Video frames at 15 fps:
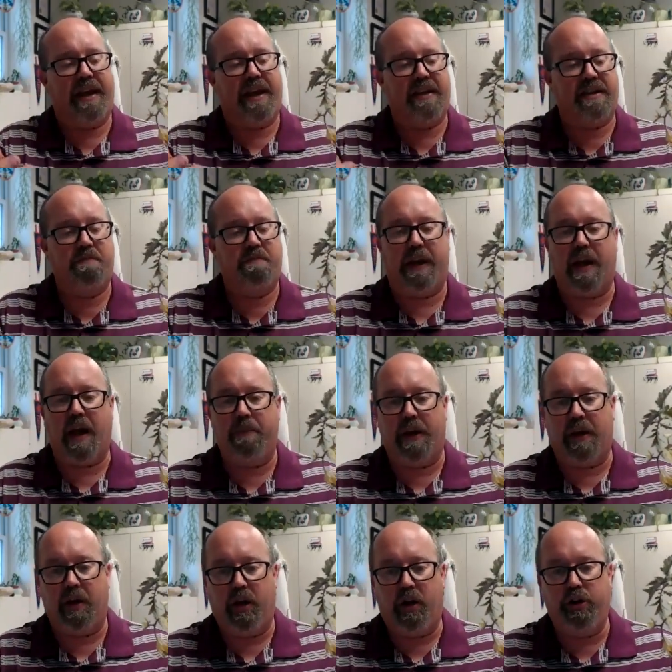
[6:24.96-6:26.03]
It's becoming
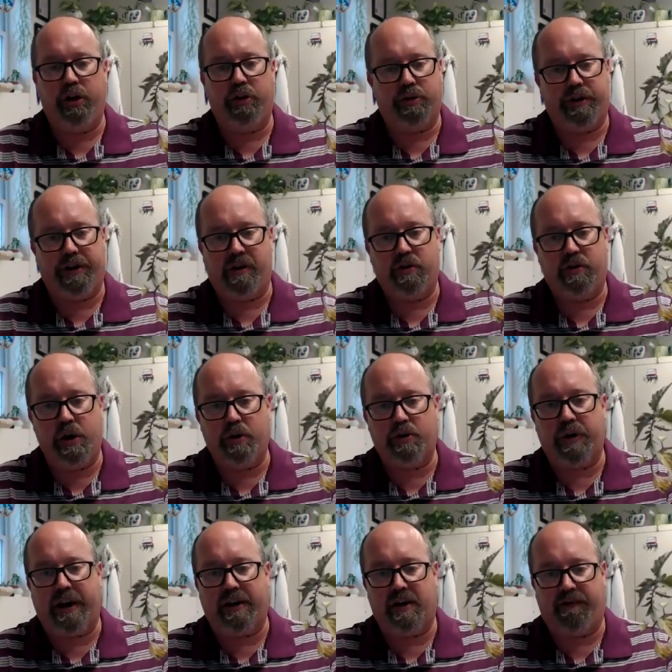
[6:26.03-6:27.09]
a little
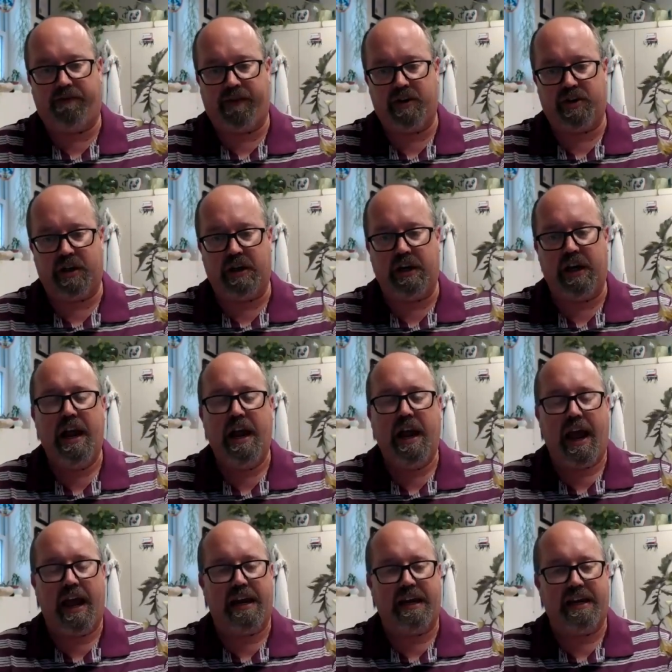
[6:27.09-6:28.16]
nutrient deficient,
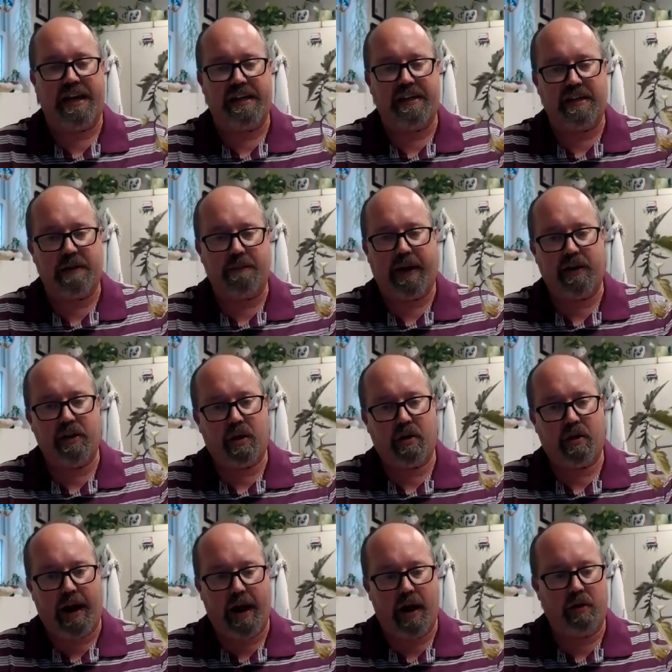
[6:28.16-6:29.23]
and it needs to be in the
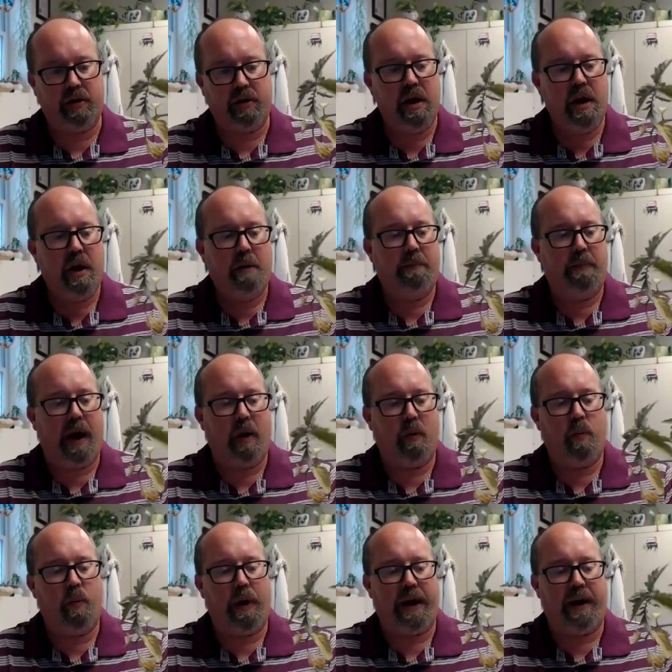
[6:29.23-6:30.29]
ground. But
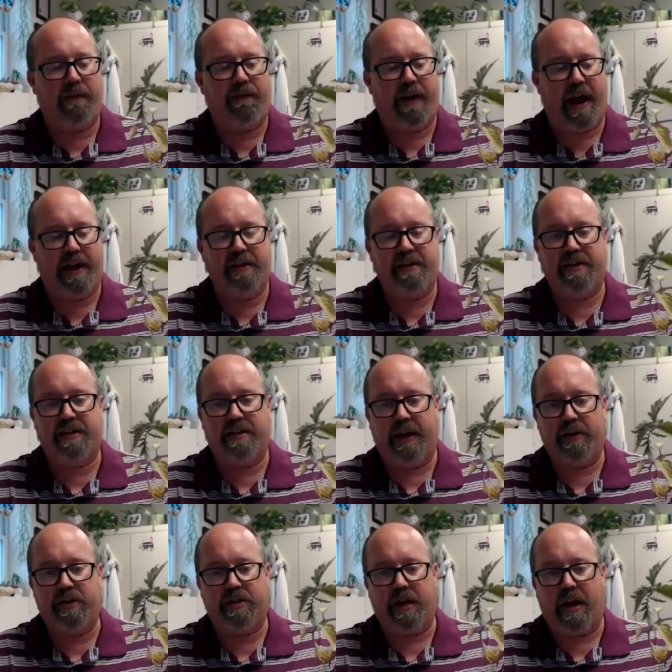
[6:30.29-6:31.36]
we've had
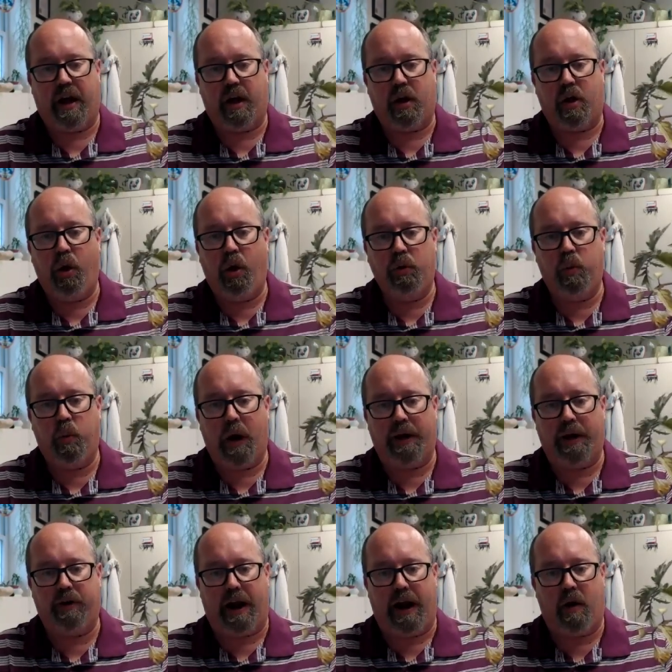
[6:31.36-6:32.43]
such cold
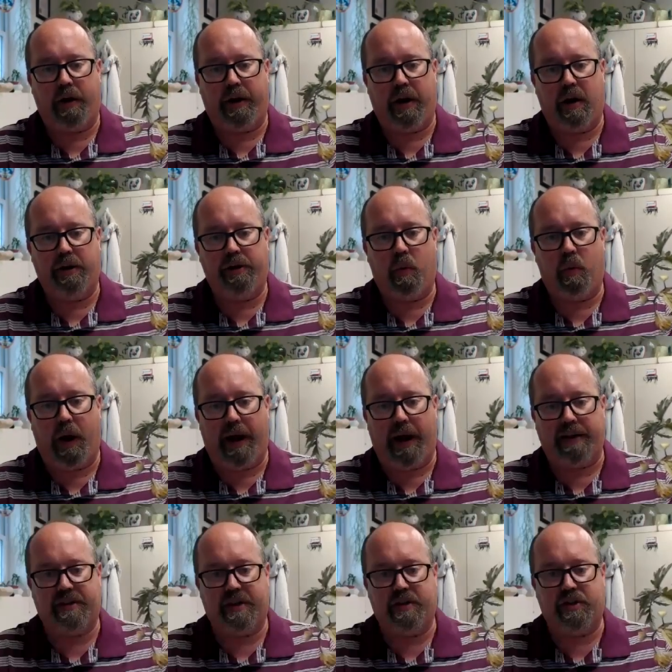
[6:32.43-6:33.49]
weather out here in the
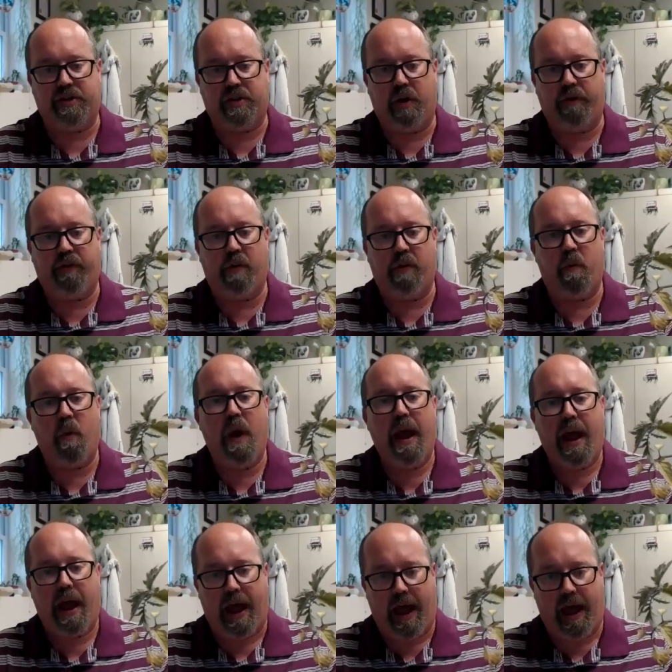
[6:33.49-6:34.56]
West, and so you
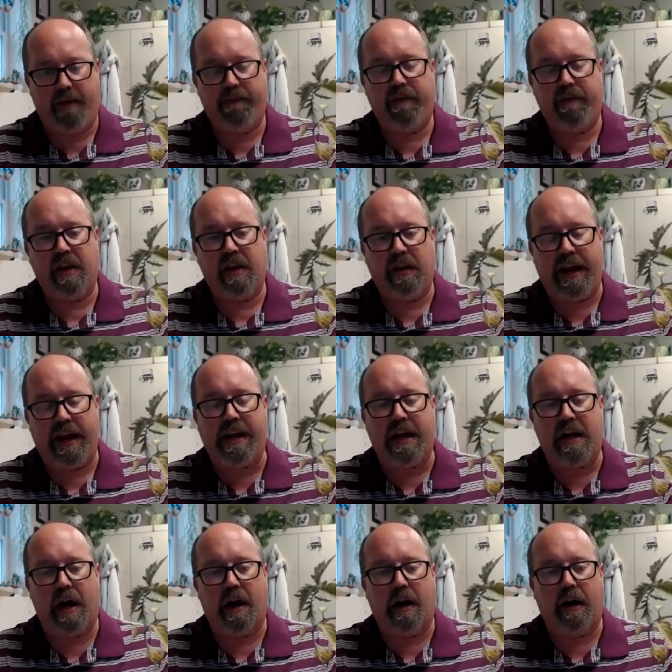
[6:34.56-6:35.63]
have in the
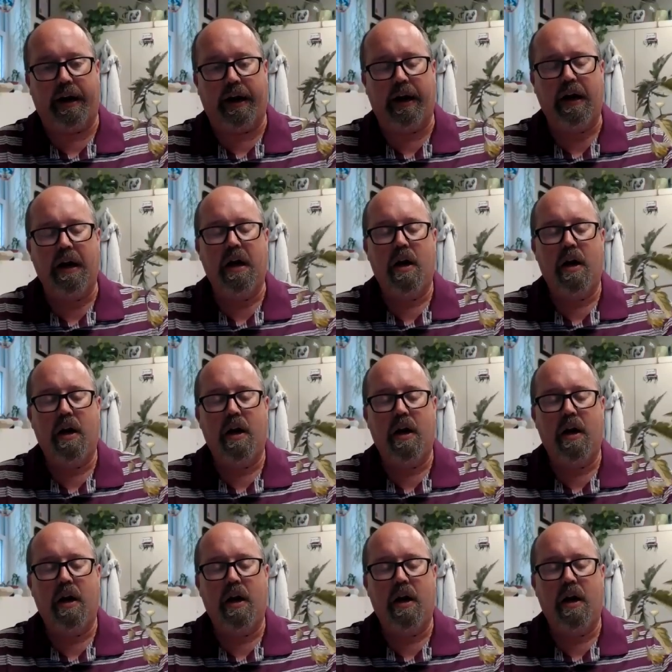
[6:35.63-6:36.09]
Lincoln area,